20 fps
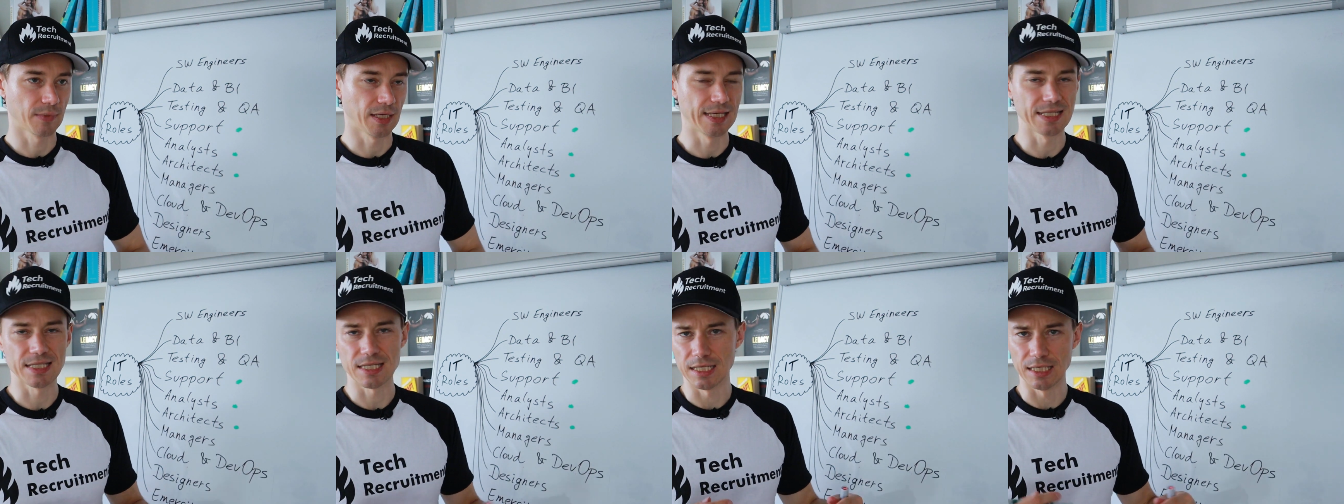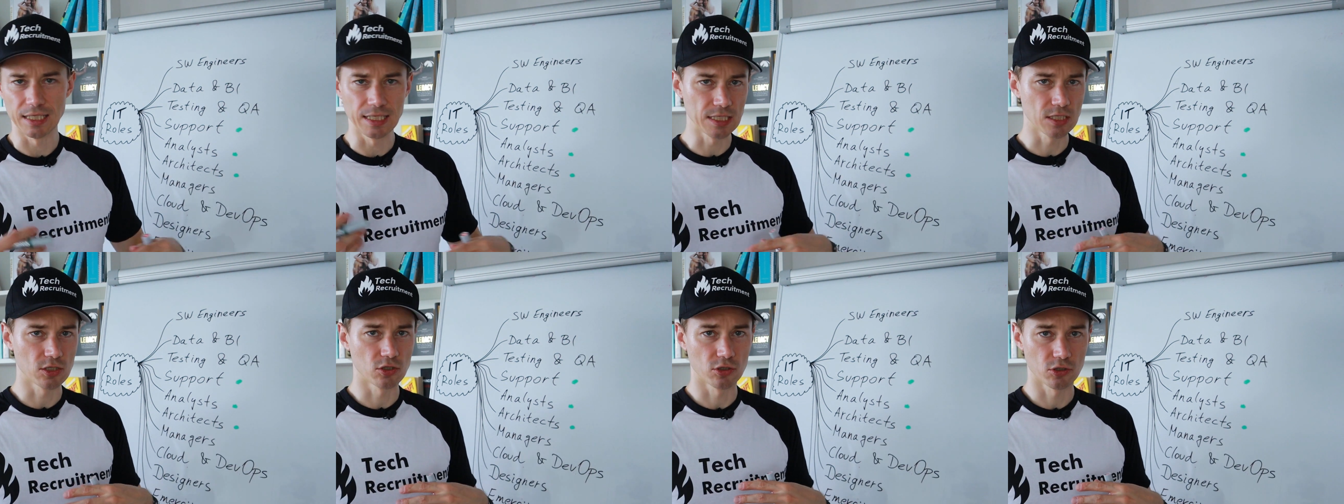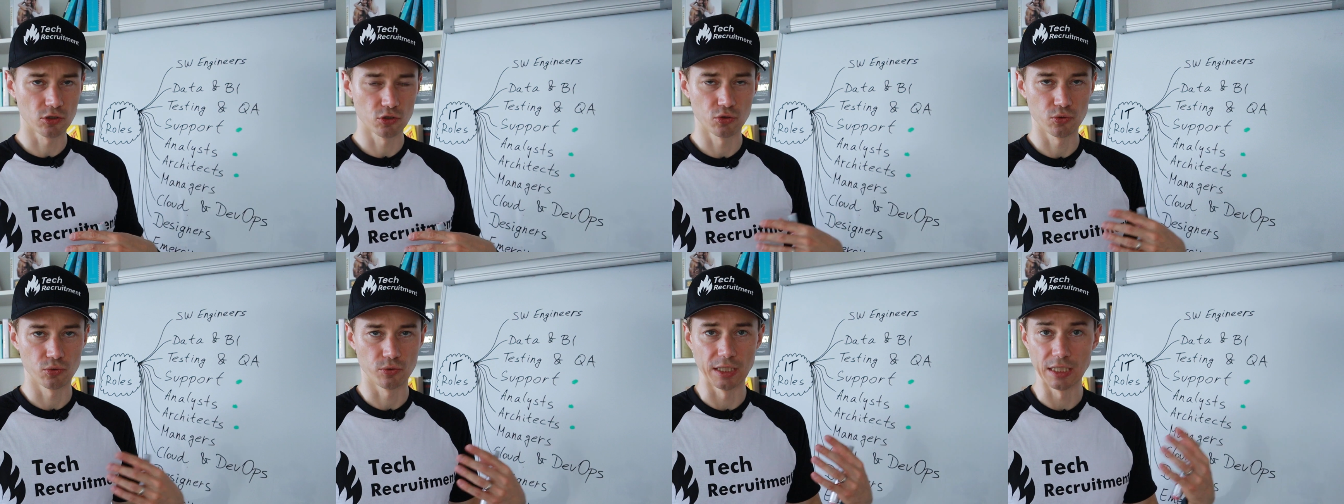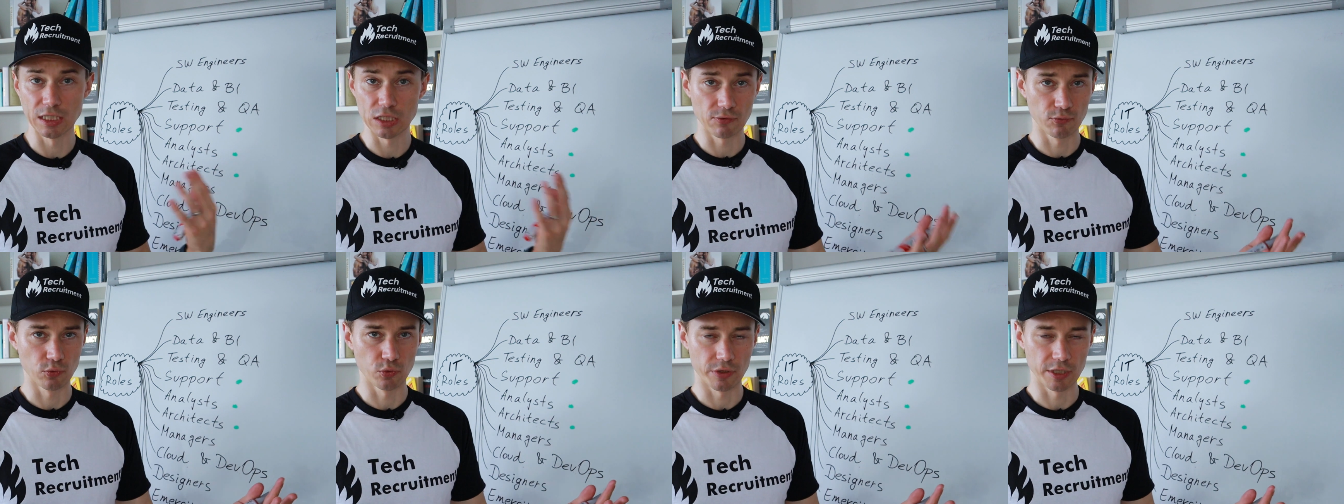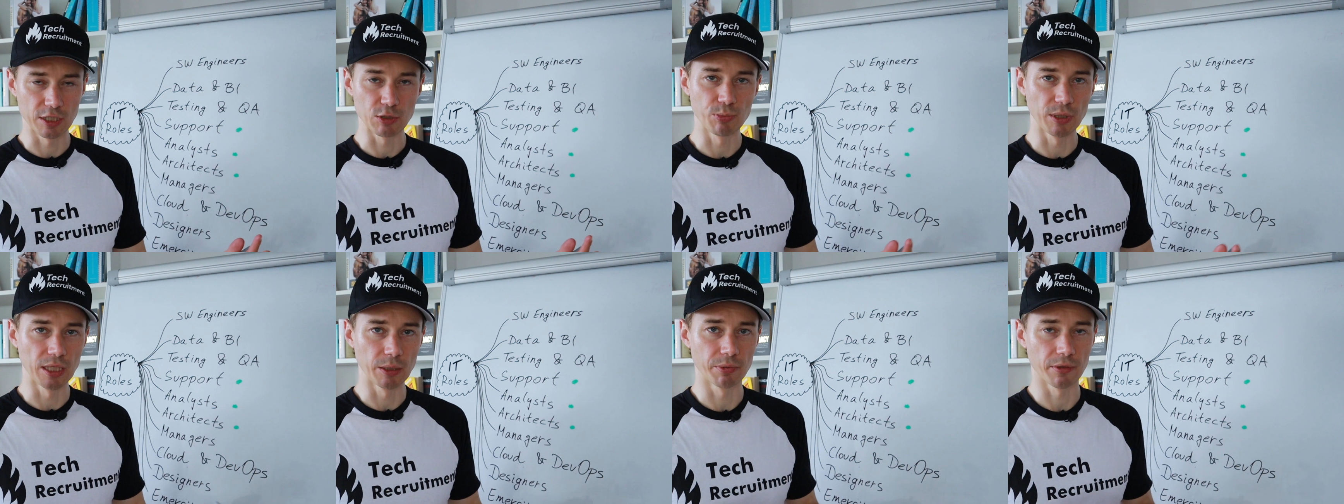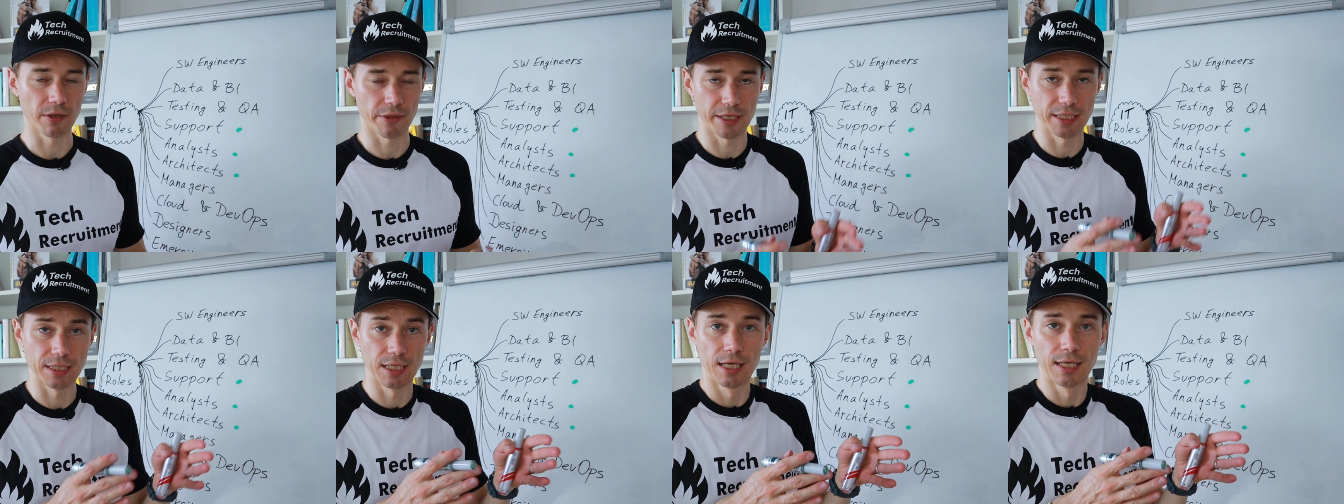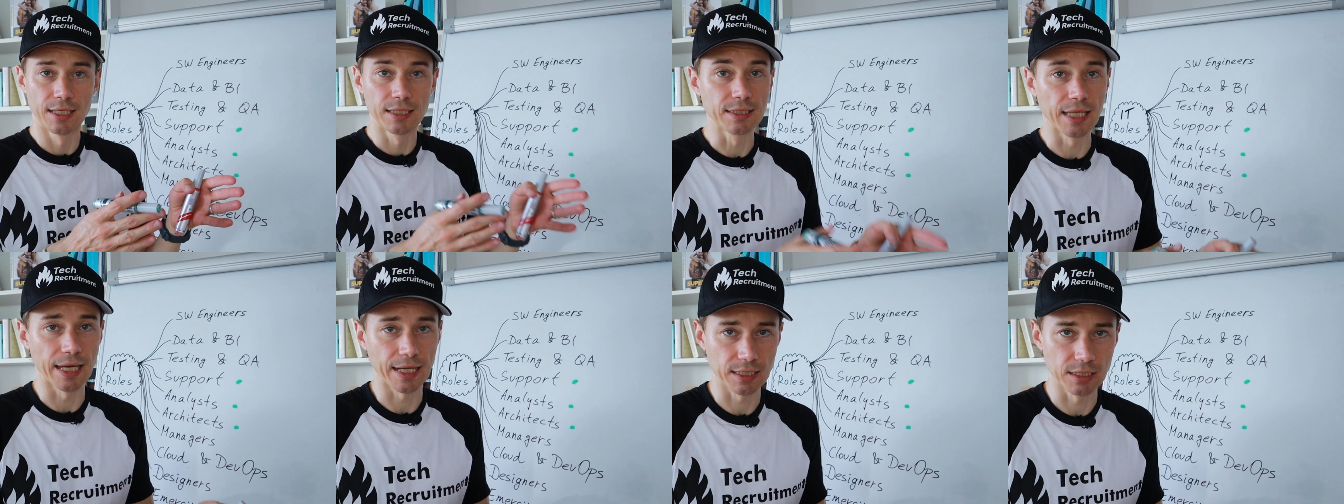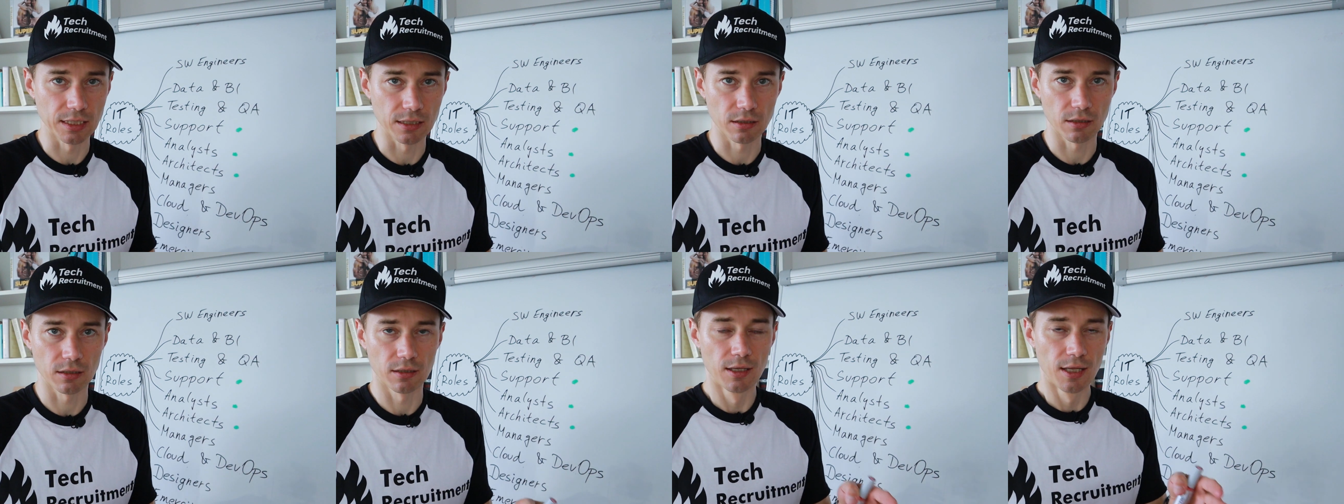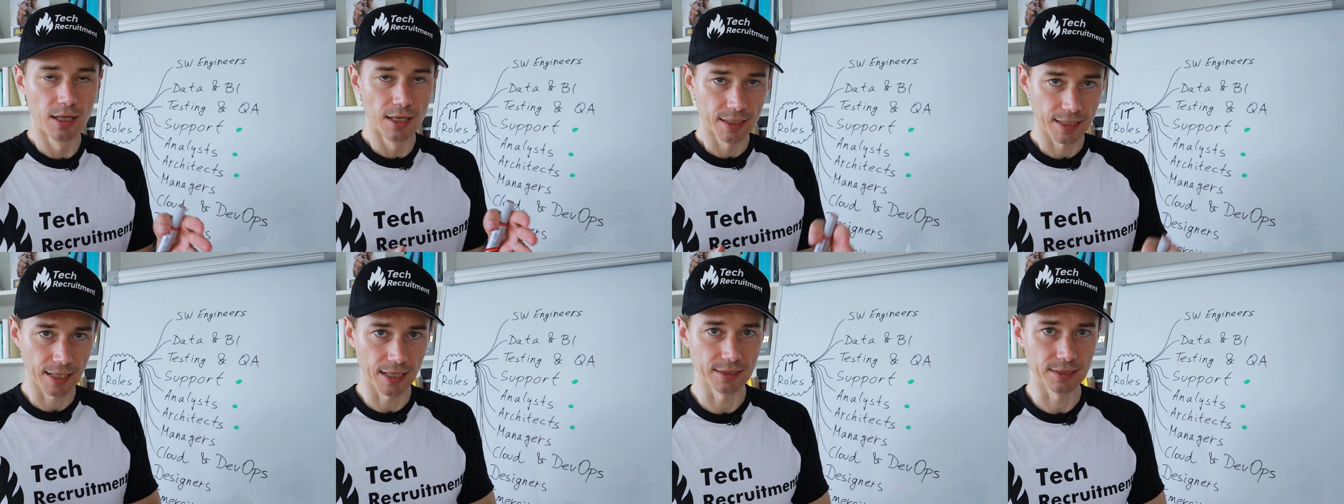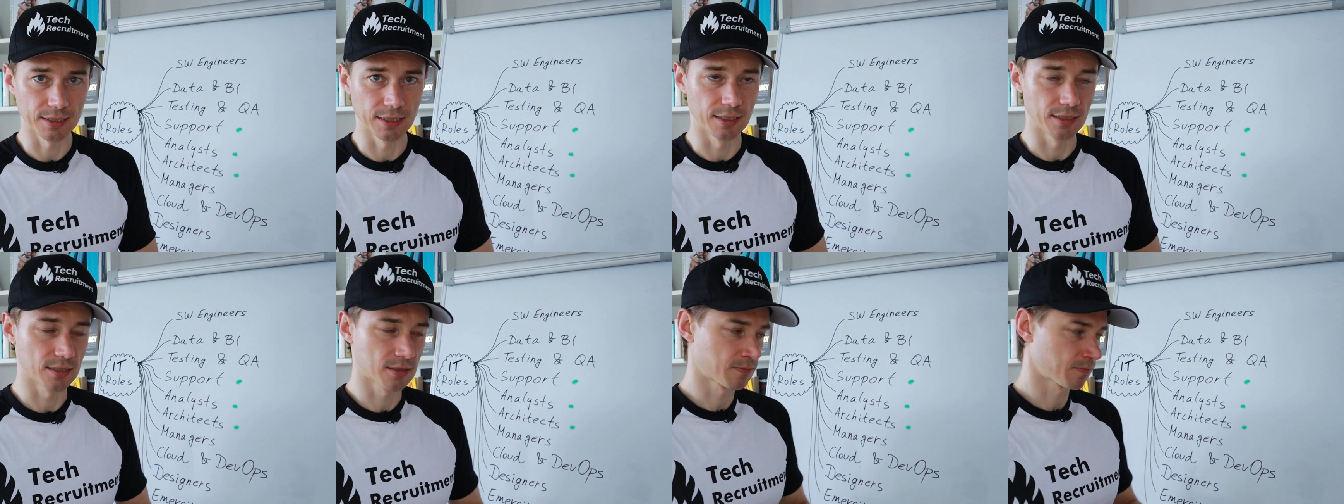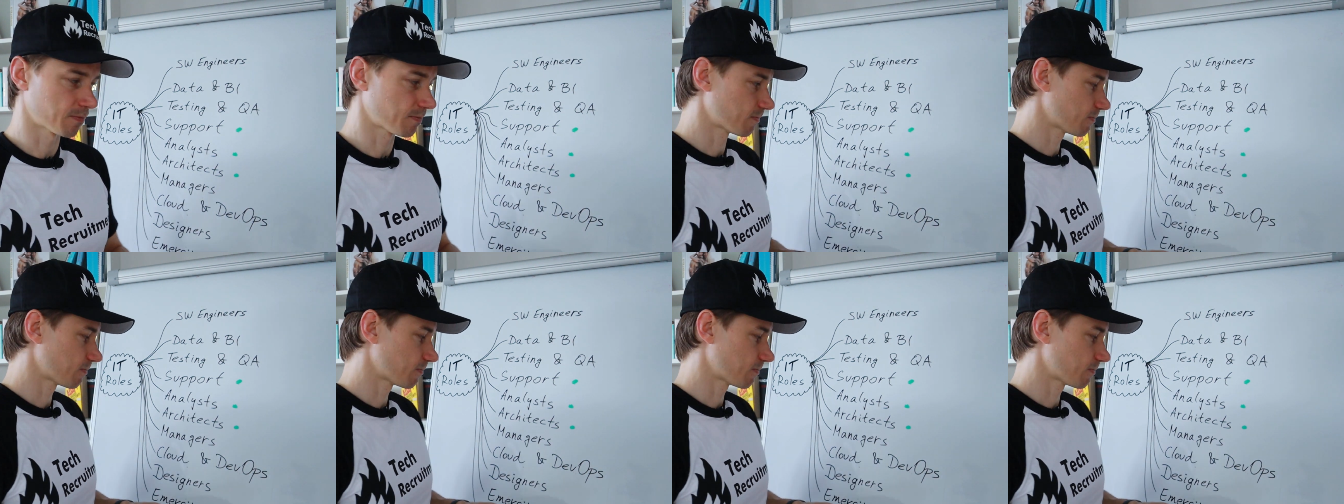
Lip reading: it's easier to interview these people than technical candidates.